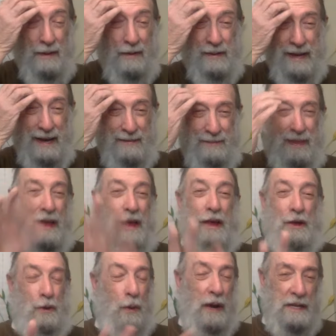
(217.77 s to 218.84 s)
Okay,
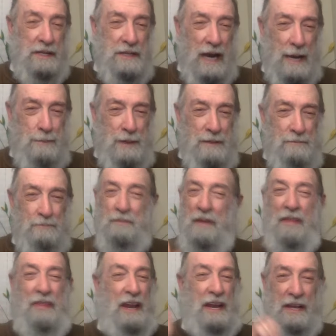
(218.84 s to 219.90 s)
go ahead and type it
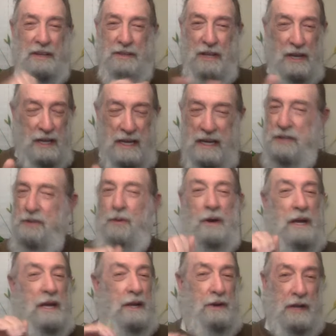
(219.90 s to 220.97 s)
and then hit delete
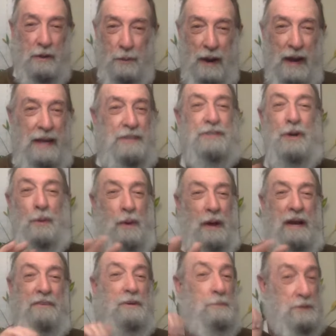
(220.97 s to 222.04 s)
or hit erase or
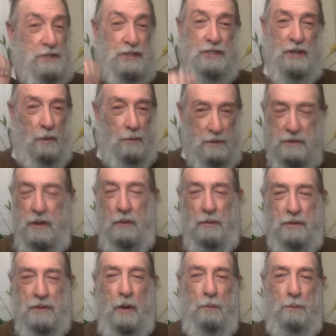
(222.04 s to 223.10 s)
whatever, but just don't,
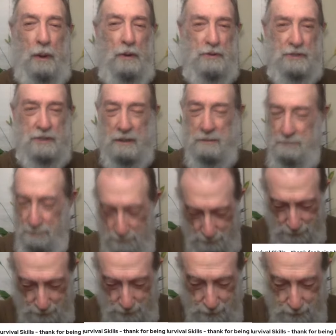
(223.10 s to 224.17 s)
don't, don't post it.
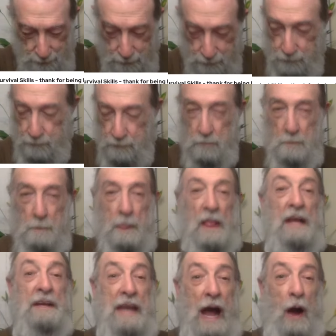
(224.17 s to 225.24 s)

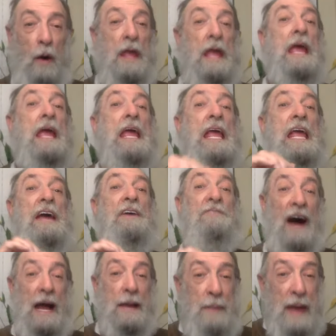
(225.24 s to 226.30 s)
Now, if
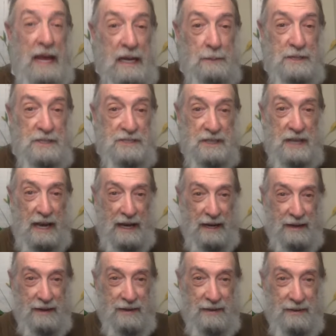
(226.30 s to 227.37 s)
I make a
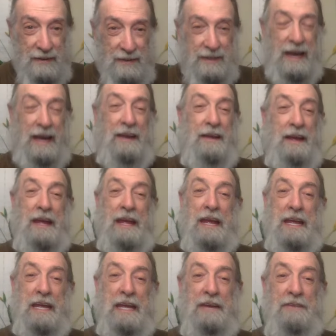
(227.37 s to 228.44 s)
mistake, okay,
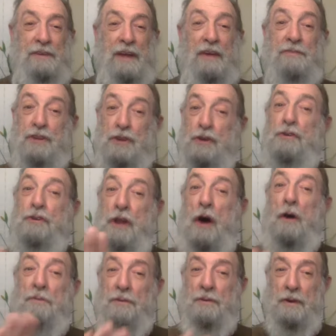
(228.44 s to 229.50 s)
if, if you
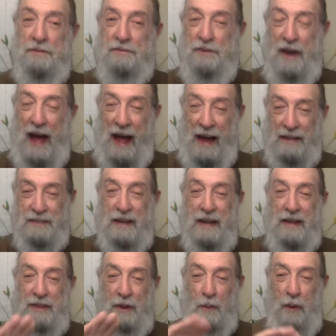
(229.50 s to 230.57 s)
know for a fact
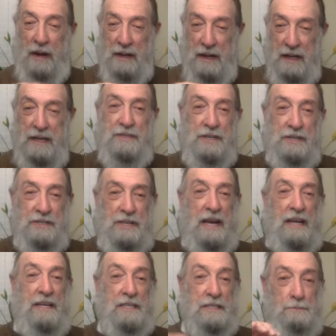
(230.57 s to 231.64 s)
that what Lee just
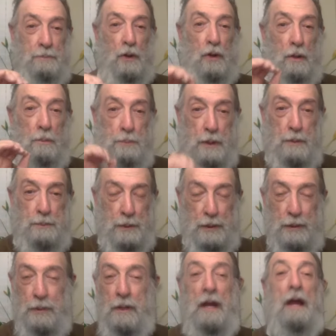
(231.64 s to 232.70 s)
said is bull poo
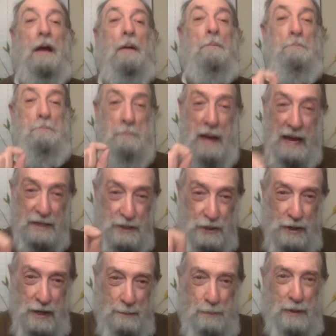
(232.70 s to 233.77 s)
poo, make
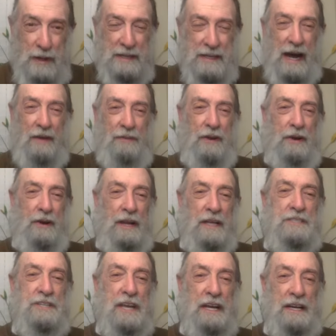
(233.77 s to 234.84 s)
sure you put it down there and
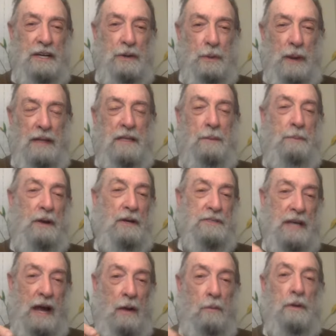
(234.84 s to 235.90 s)
let's get it corrected
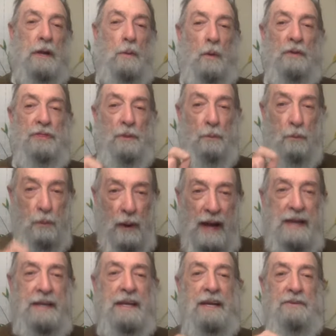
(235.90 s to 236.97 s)
because I only want the
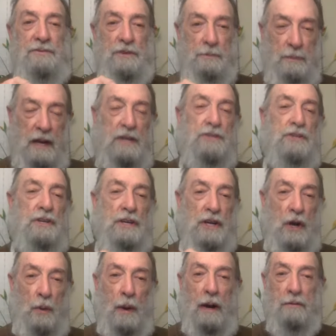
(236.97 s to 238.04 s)
right information to
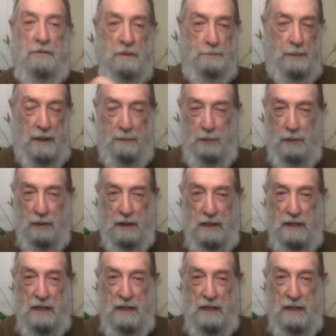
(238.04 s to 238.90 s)
go out to people.